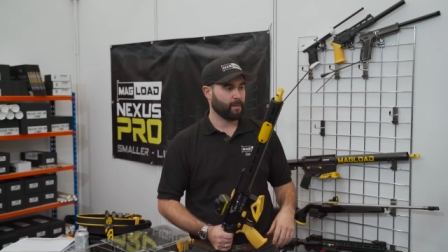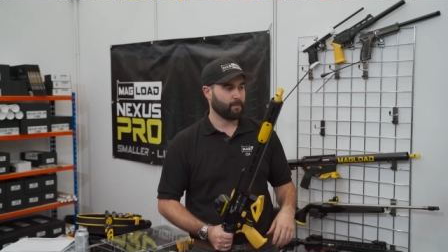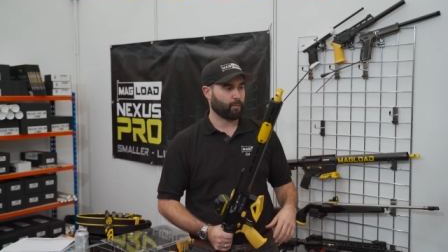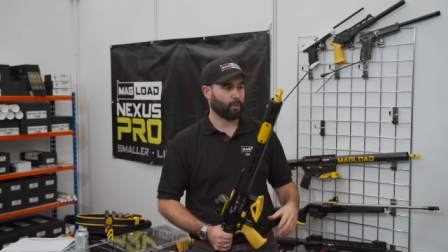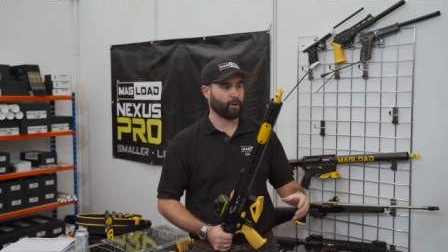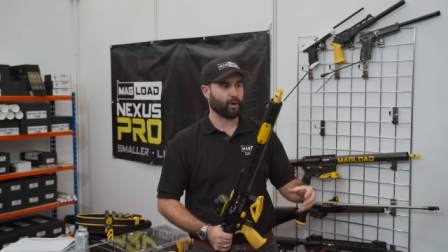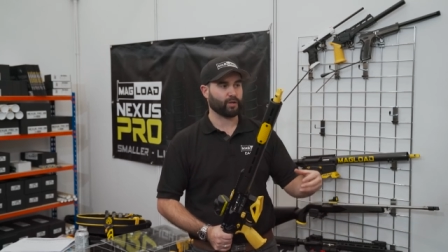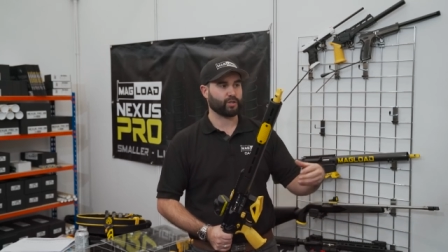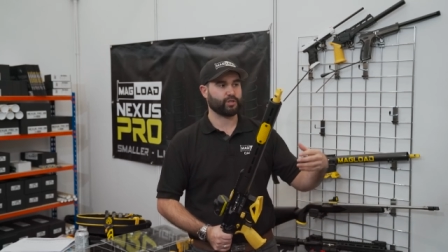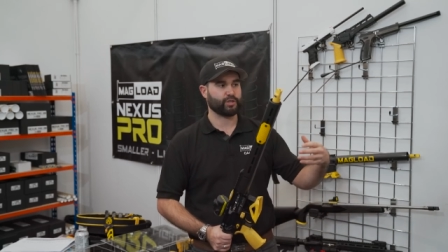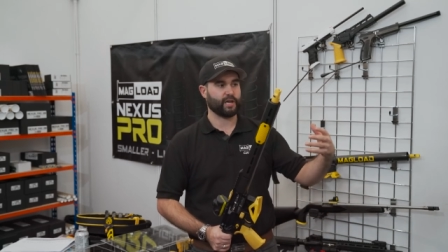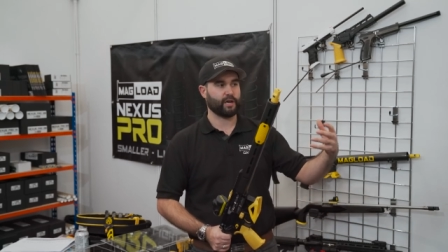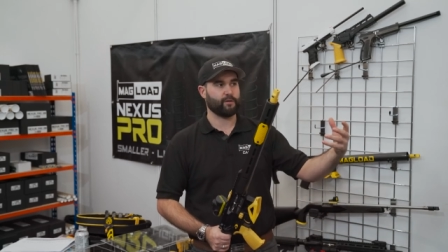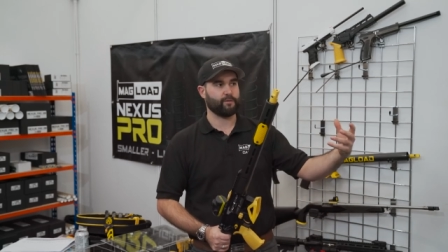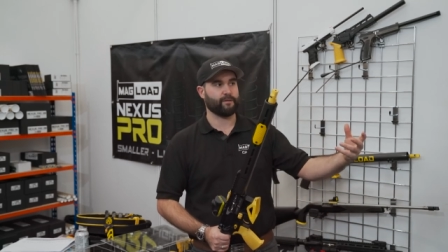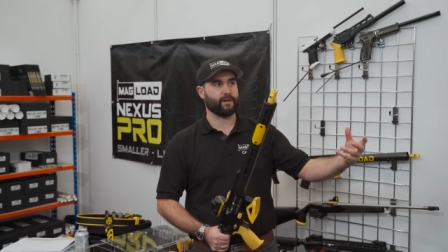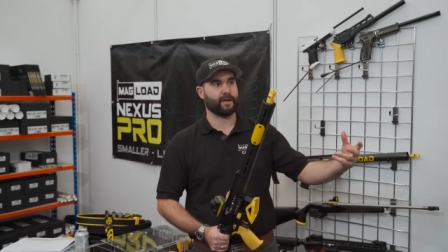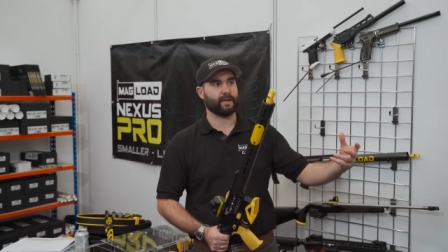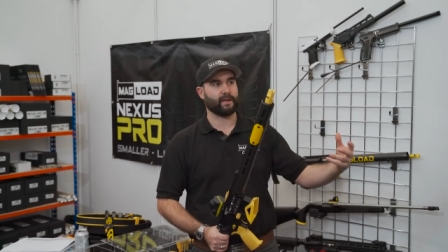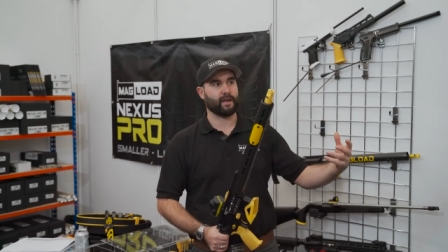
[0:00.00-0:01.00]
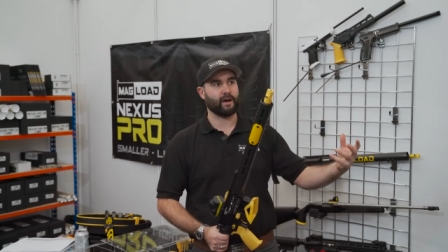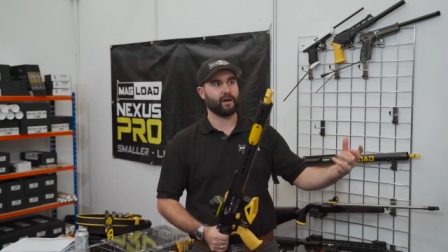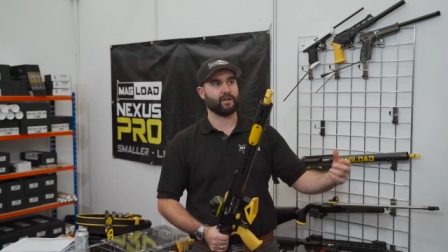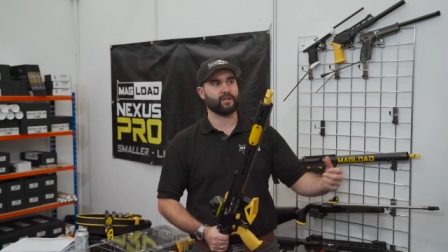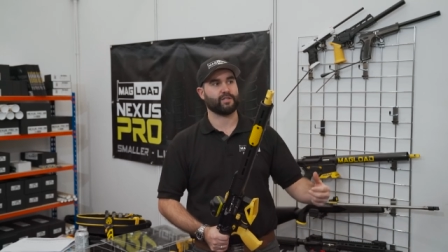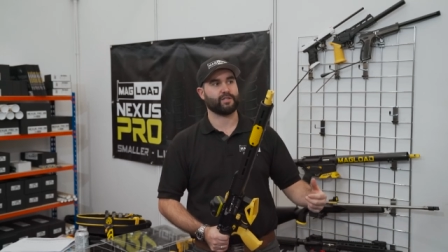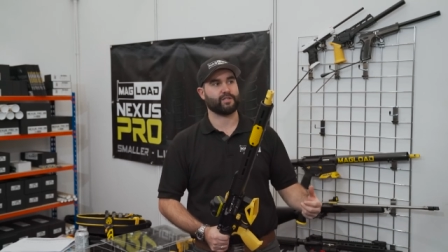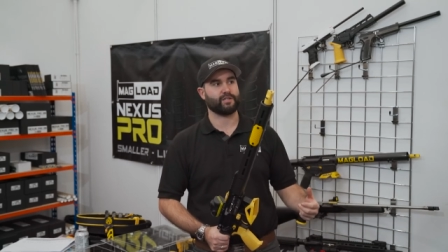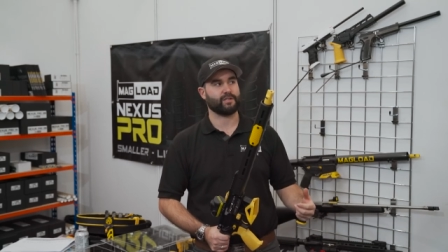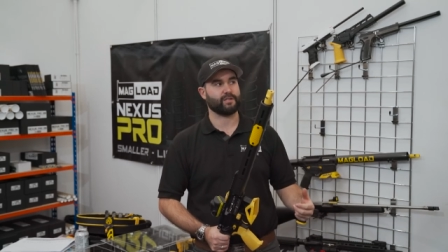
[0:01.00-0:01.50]
product shelving
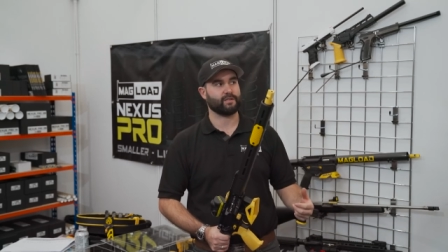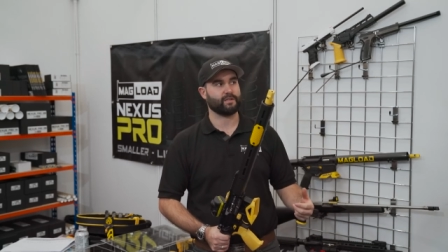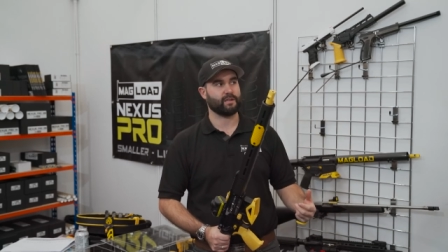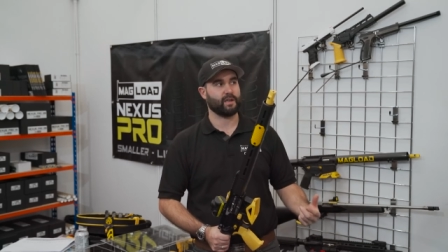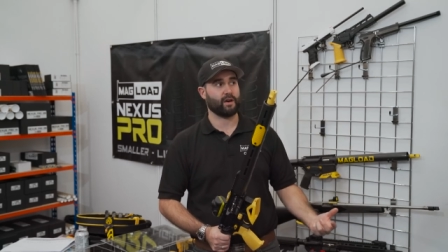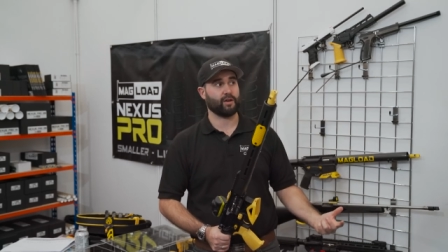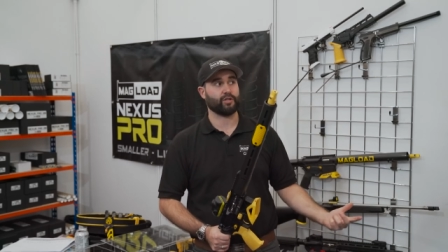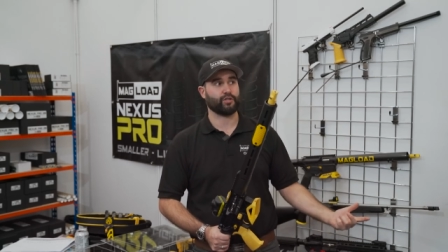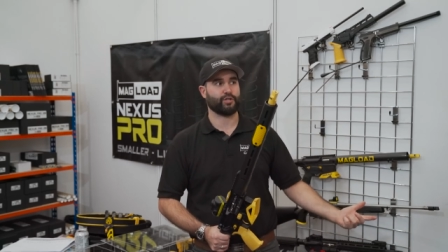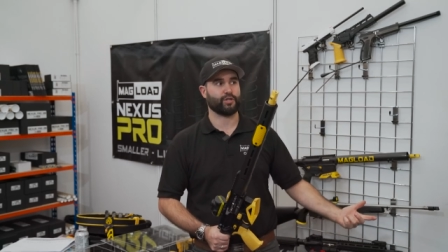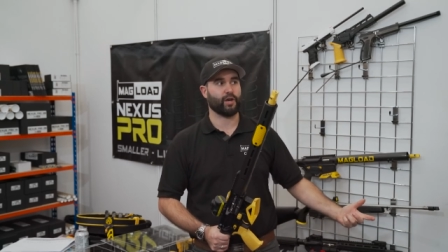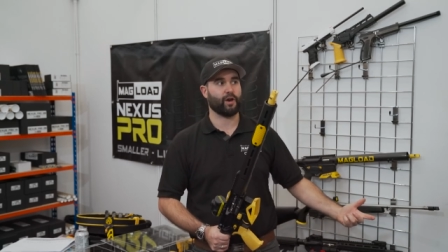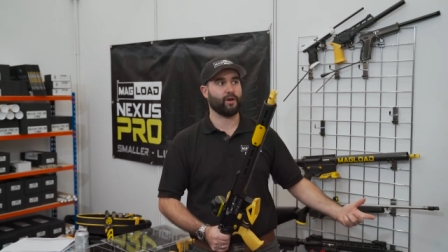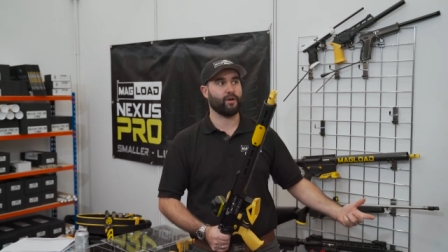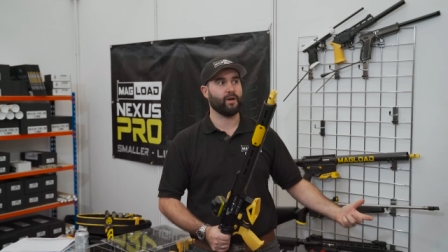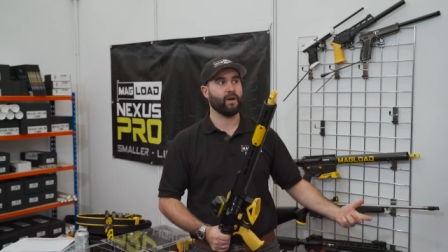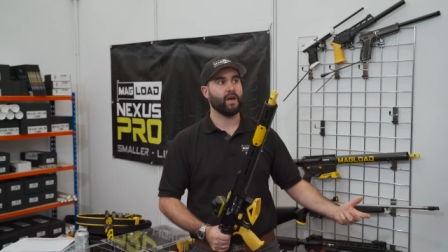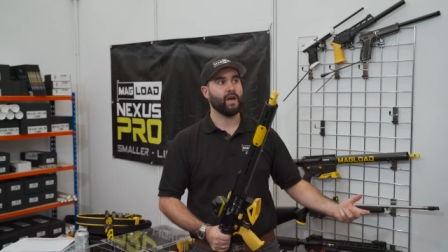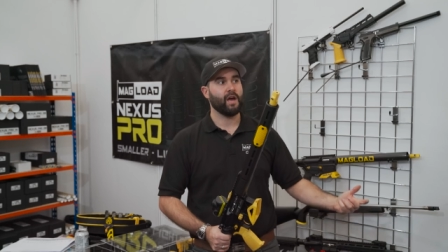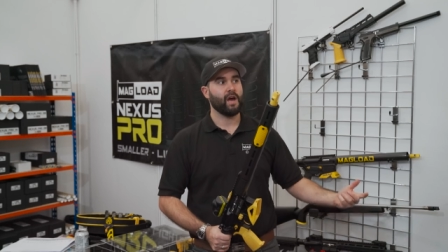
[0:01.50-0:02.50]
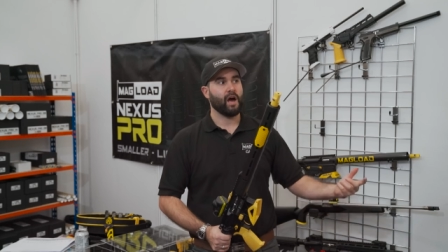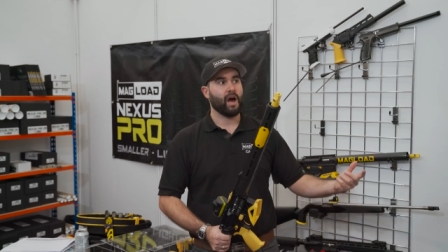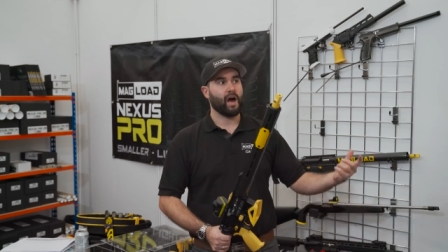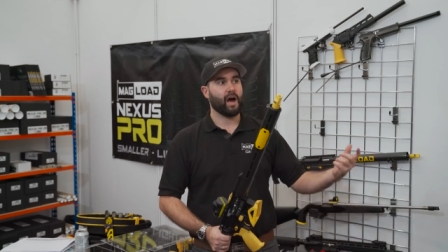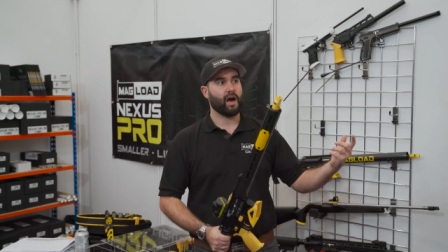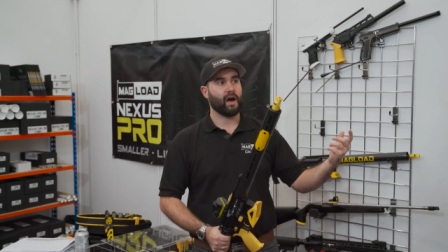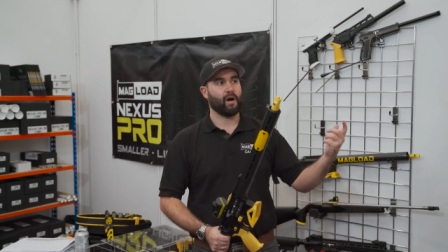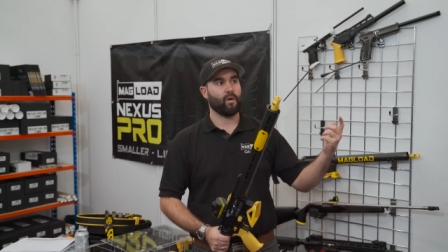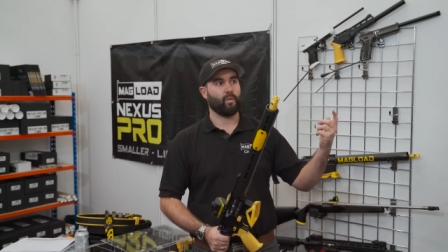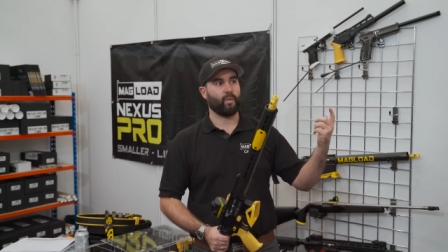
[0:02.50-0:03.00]
last, last show.
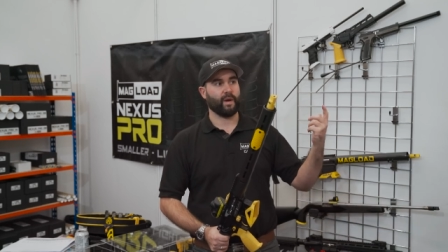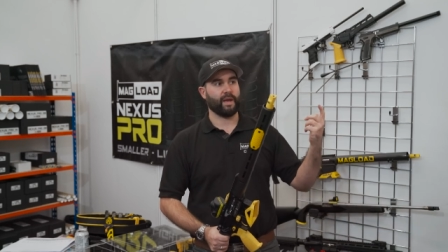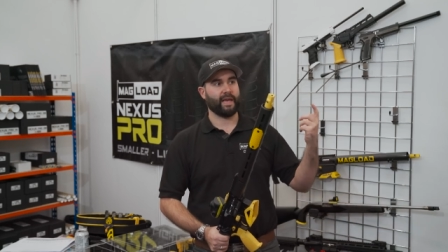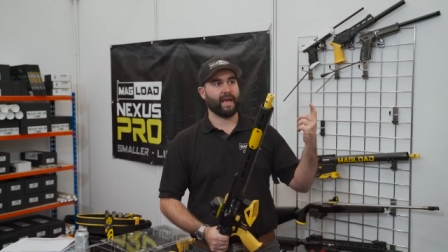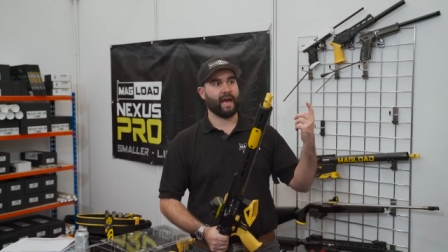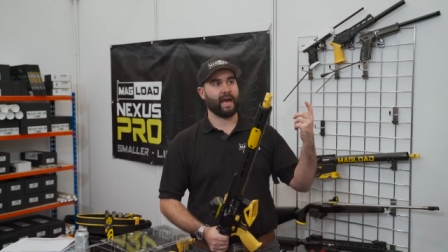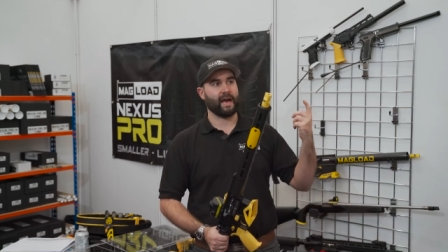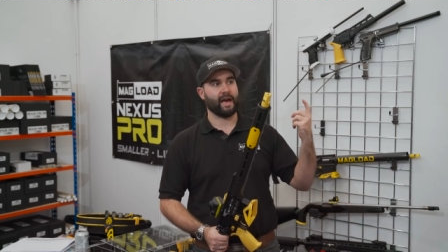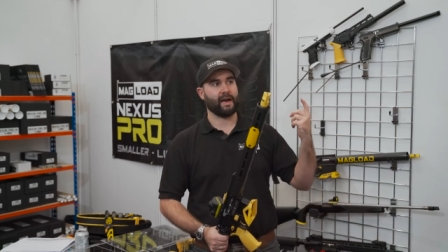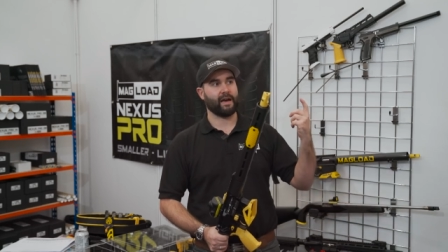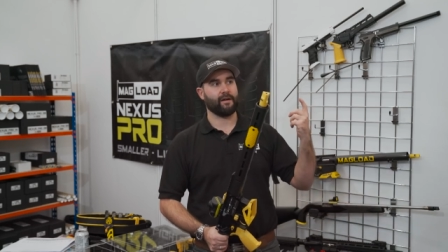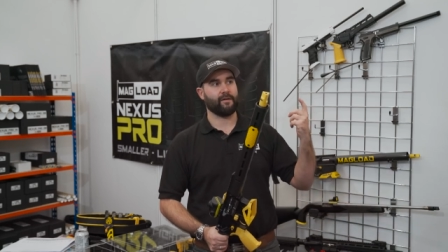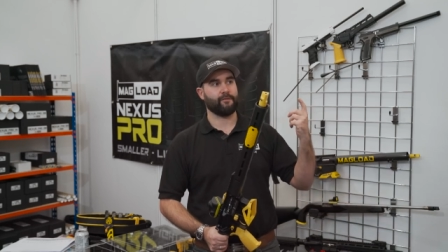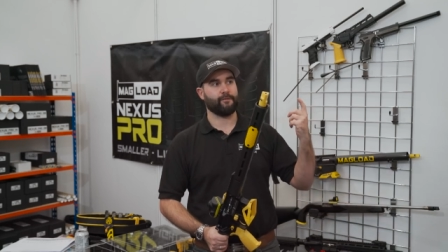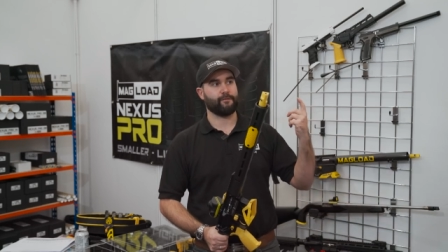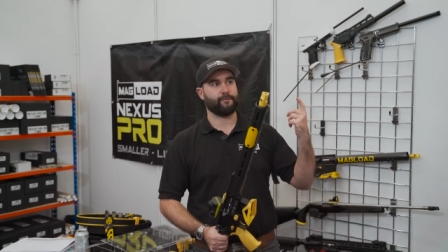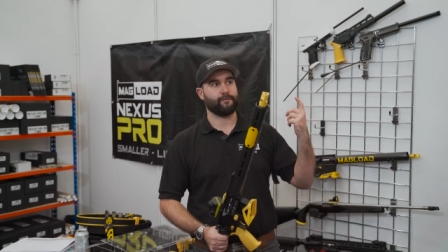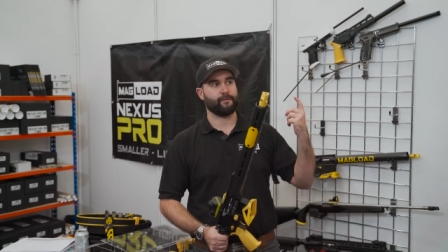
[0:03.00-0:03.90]
Uh, we have